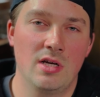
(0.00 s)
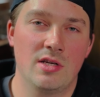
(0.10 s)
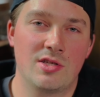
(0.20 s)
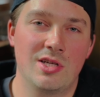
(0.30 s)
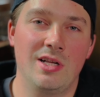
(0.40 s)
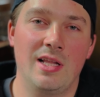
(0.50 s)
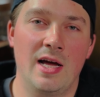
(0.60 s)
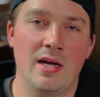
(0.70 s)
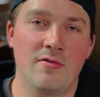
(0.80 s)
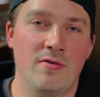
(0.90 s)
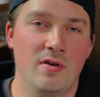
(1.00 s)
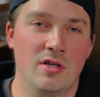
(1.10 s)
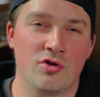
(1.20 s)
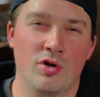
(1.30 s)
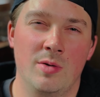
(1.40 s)
still alive,
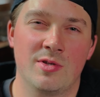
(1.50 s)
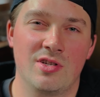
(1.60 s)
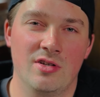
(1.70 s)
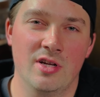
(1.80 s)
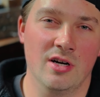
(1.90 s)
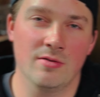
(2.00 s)
dream still.